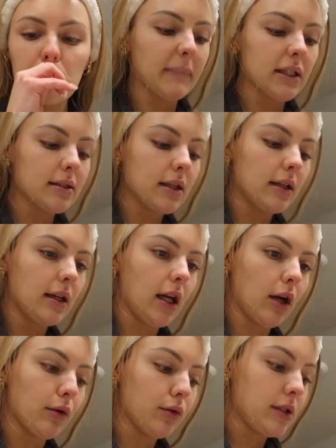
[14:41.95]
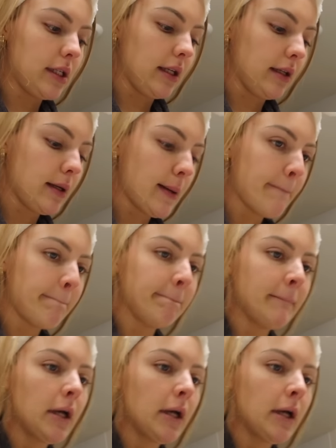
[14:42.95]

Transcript: skincare routine.